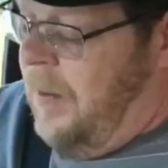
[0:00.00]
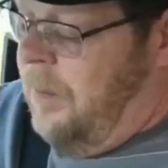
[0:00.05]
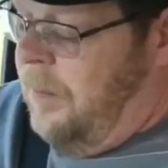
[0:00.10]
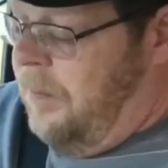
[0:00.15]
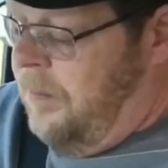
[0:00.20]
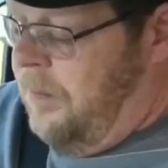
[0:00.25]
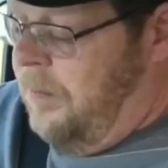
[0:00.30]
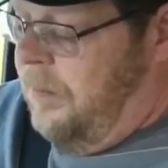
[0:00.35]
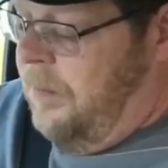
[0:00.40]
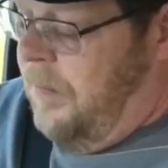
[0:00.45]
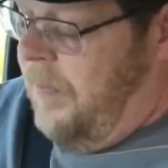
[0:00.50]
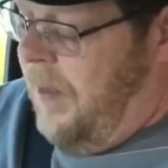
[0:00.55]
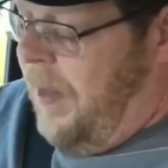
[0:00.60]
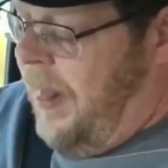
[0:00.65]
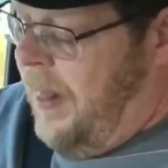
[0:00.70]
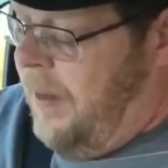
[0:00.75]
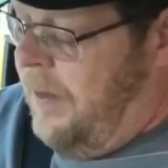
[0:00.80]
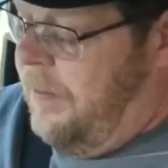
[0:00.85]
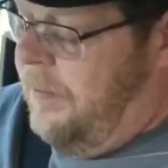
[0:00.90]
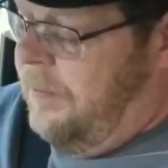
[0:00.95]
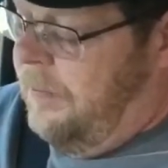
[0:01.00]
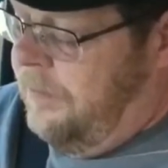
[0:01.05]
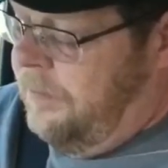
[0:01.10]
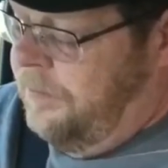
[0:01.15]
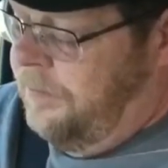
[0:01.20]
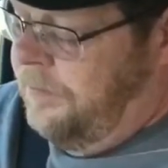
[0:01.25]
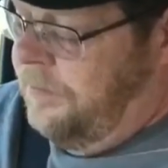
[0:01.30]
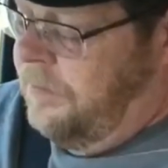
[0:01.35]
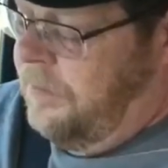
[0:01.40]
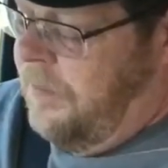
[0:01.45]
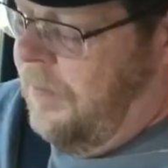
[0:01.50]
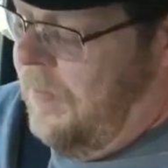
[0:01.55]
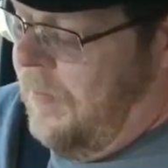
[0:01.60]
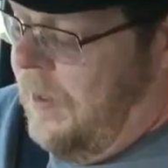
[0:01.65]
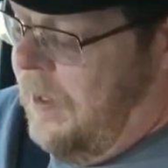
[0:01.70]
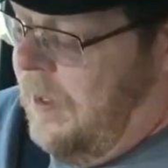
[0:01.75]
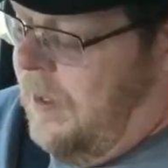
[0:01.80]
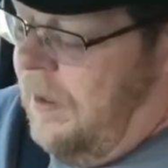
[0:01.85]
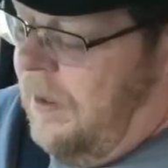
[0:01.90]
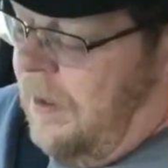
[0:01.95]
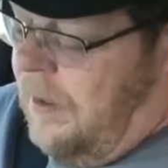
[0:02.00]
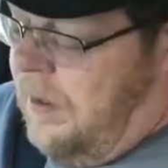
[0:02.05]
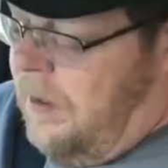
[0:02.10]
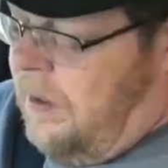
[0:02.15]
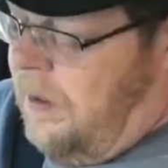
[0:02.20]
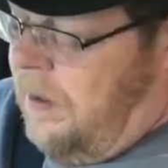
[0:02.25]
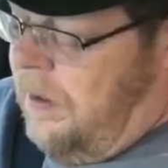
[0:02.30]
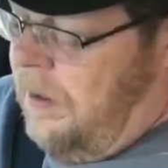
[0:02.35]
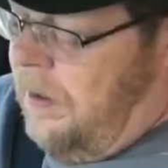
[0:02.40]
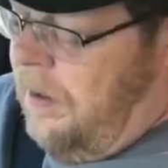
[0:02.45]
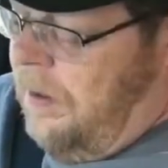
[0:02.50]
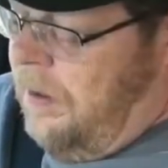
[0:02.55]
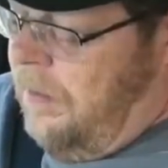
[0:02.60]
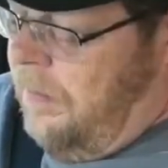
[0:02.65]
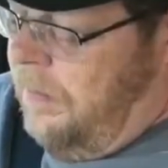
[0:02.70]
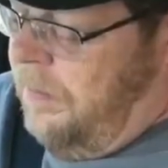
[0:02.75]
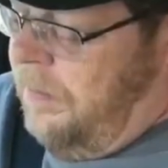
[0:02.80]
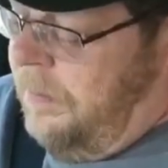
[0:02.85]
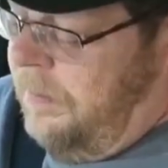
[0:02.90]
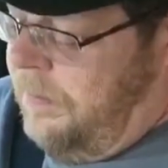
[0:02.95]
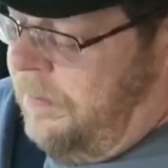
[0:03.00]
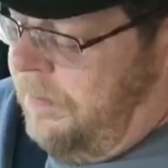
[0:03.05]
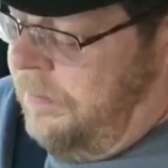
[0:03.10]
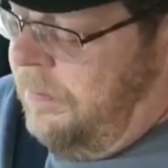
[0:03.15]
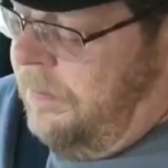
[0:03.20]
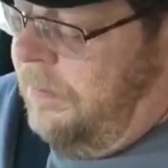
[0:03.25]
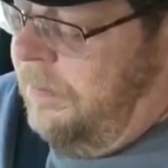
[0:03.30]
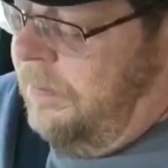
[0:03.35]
have them finish it out, serialize it, 4473